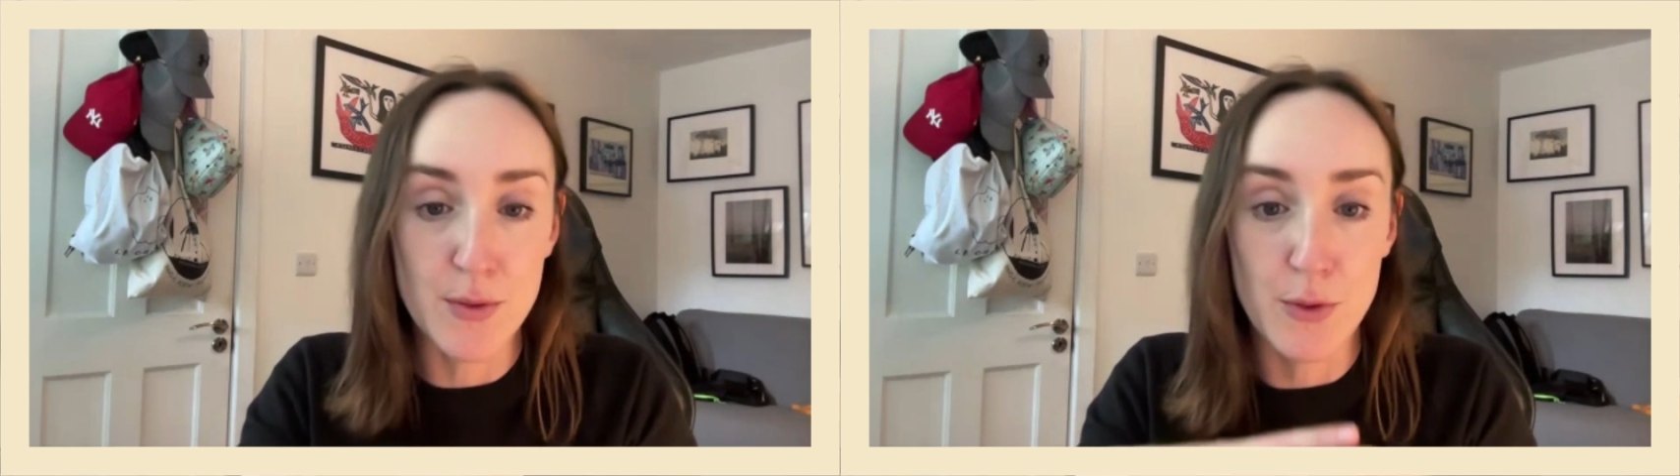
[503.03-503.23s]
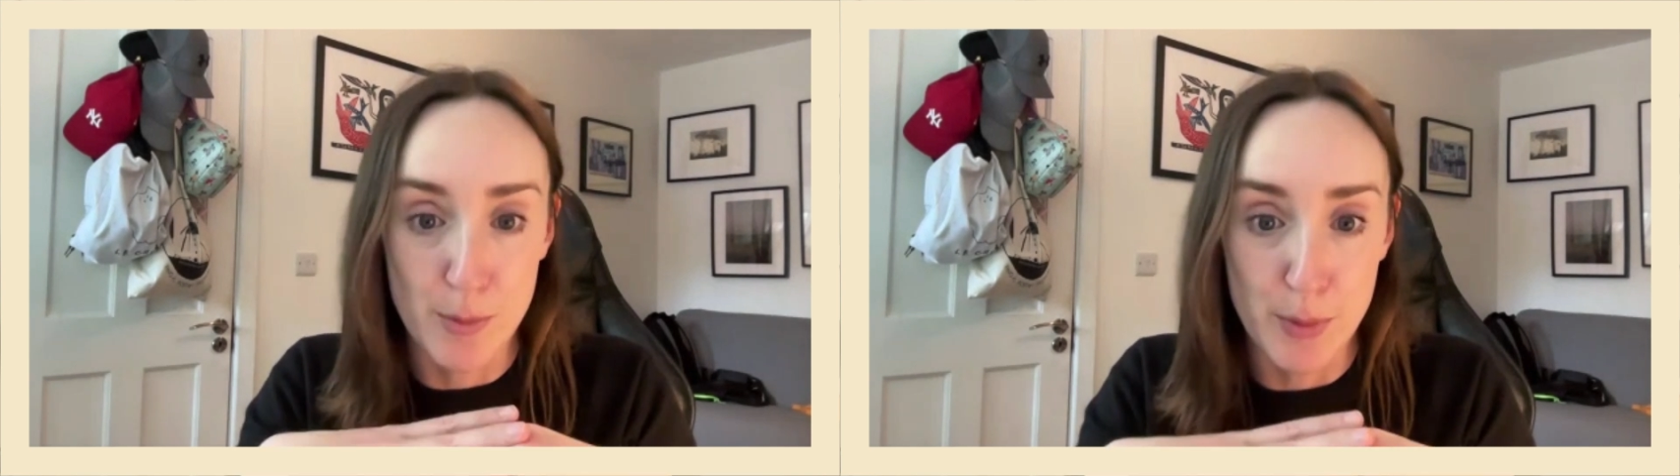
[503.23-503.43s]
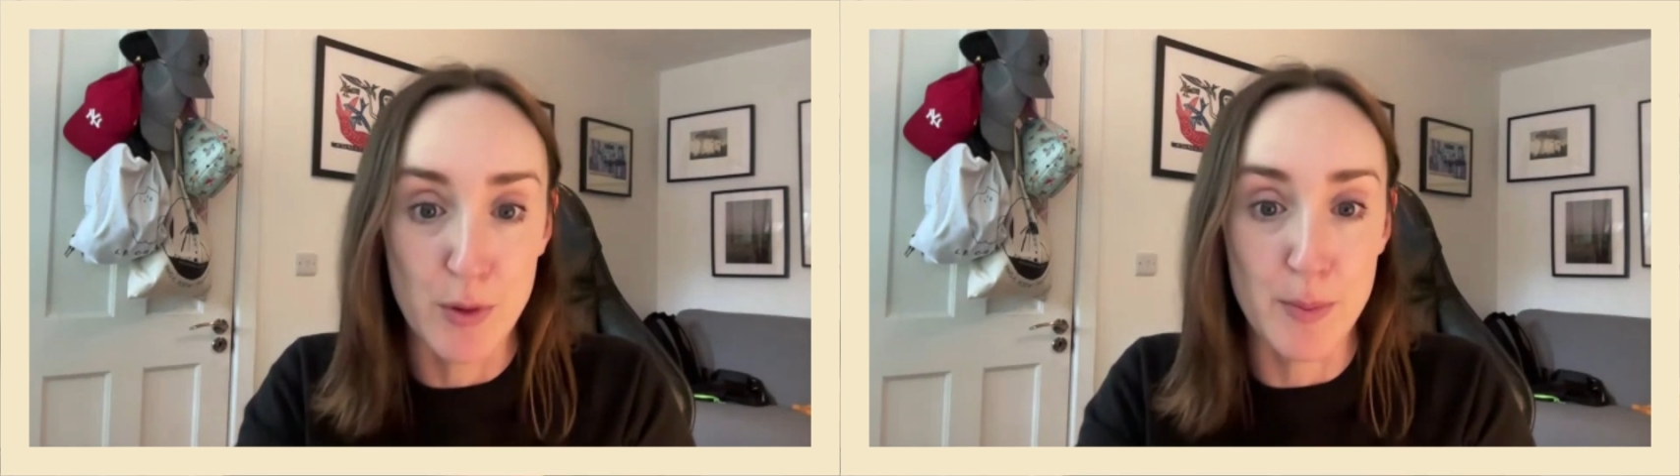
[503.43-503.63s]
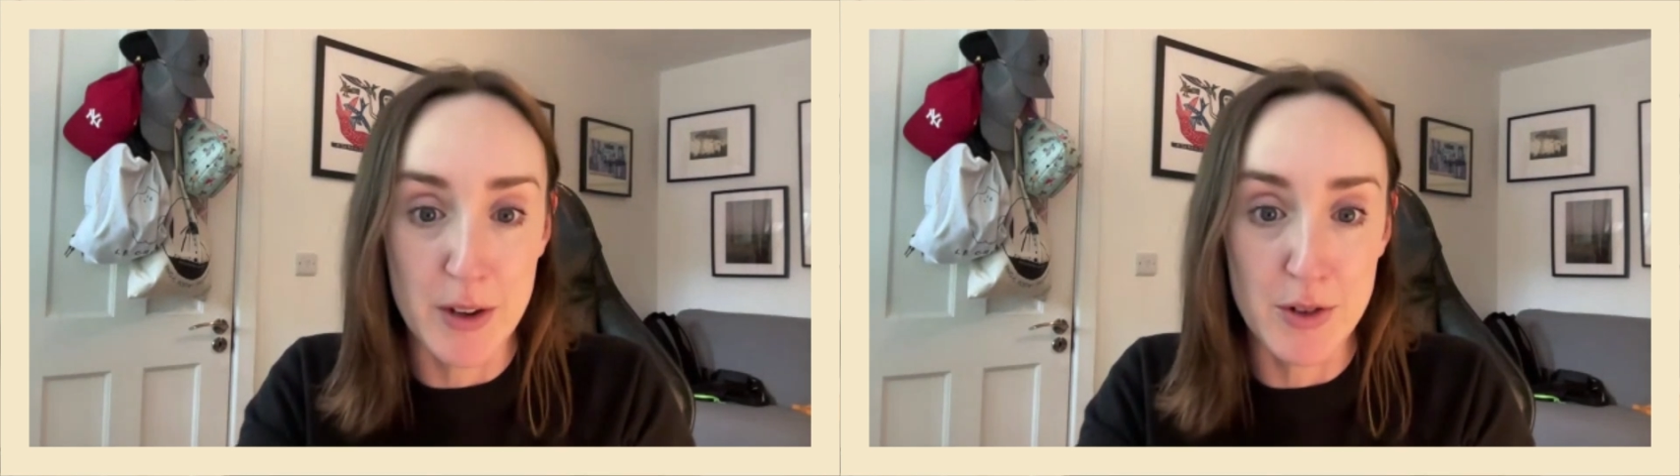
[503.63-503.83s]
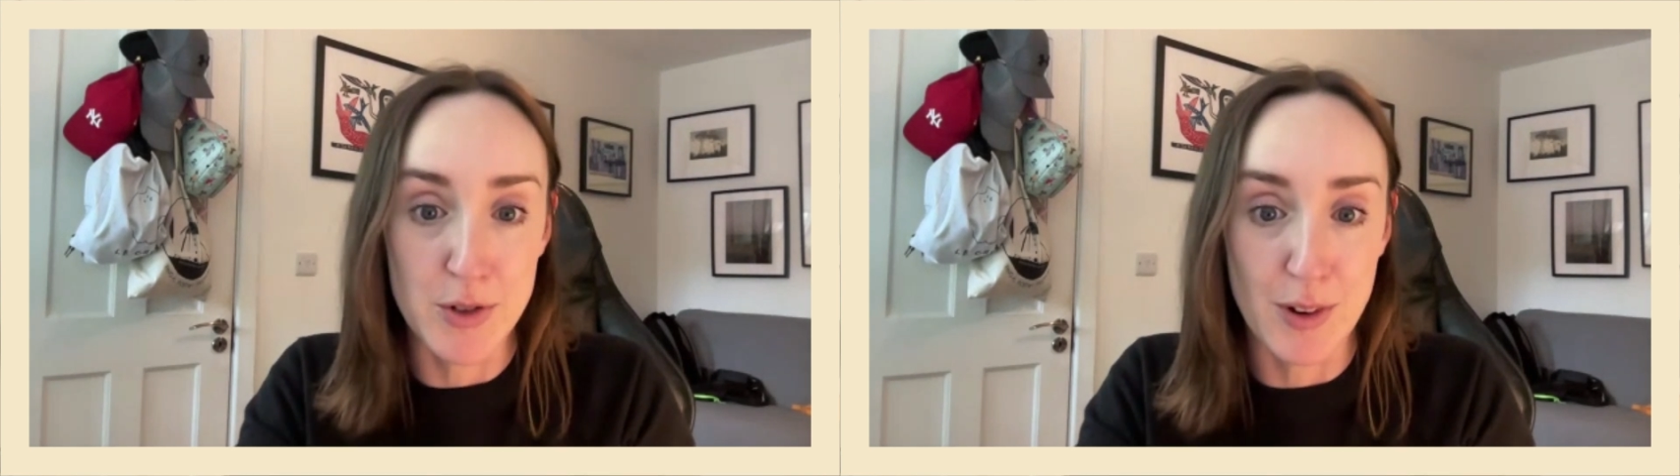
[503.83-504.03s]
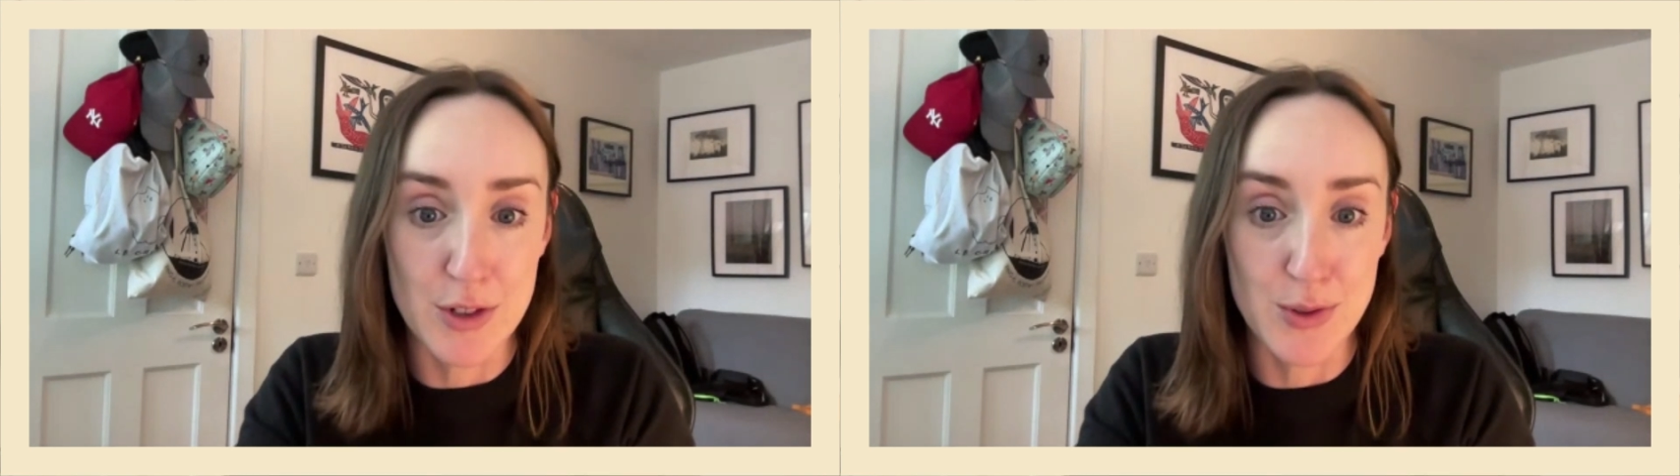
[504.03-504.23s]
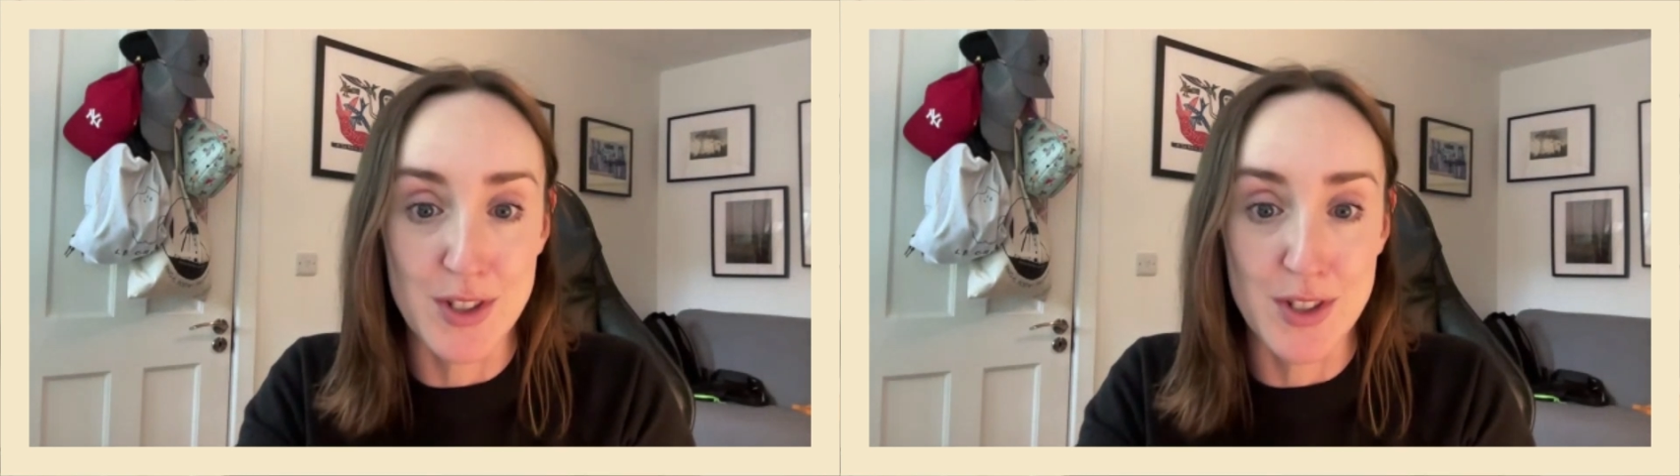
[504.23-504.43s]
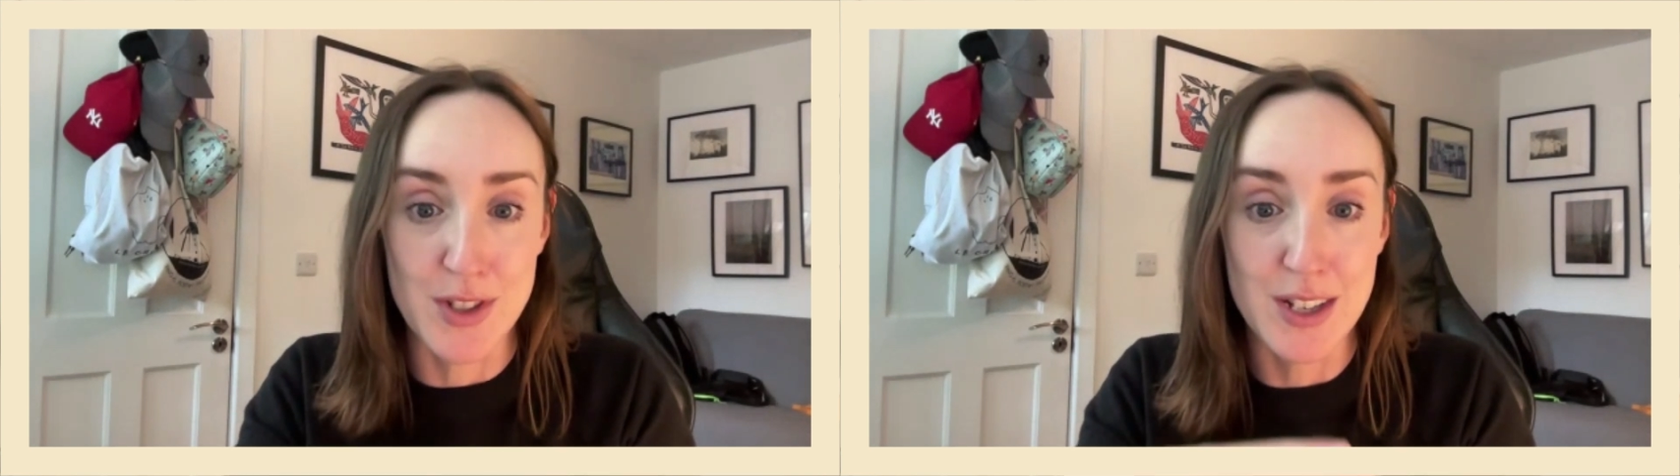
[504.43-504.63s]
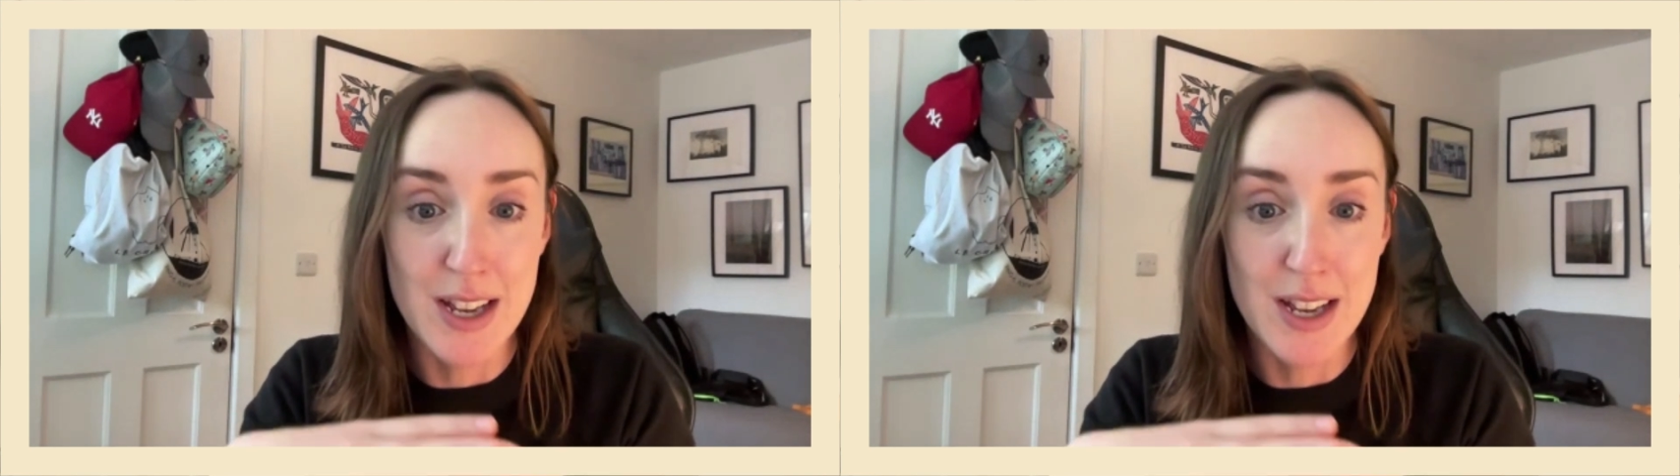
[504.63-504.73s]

for both my undergraduate